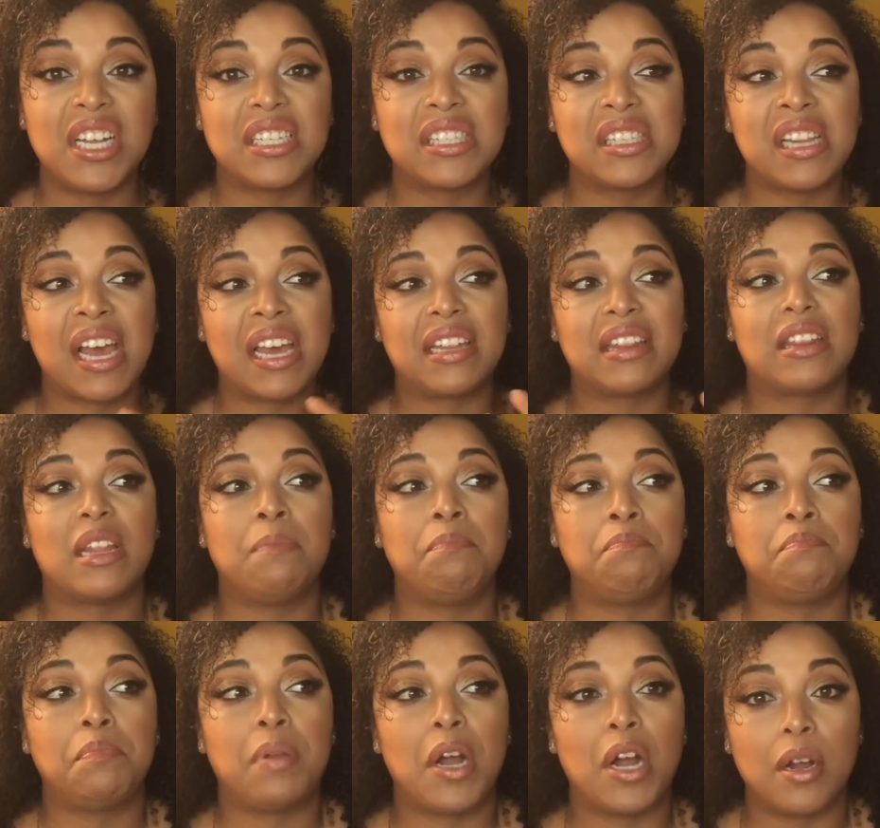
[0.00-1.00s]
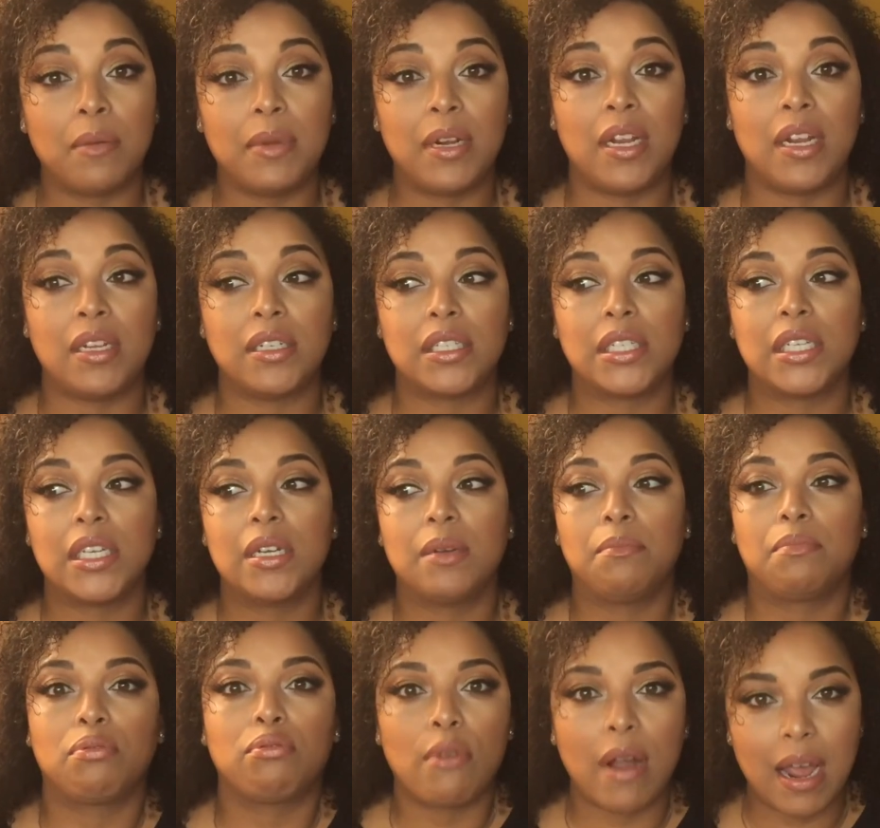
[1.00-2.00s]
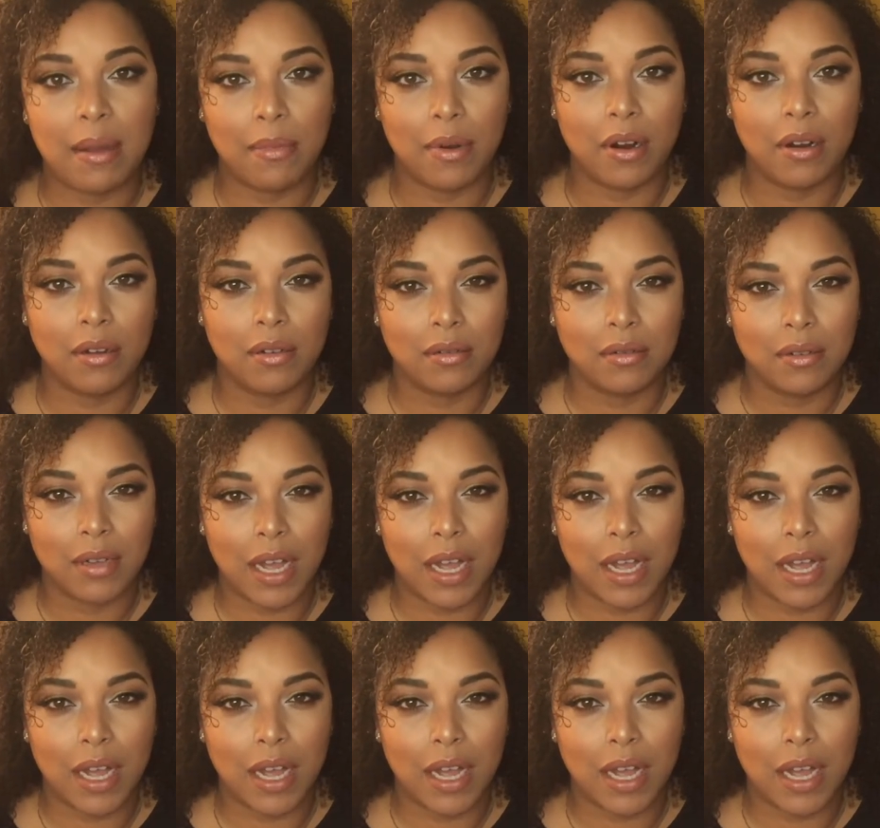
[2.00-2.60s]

is like the permanent primer.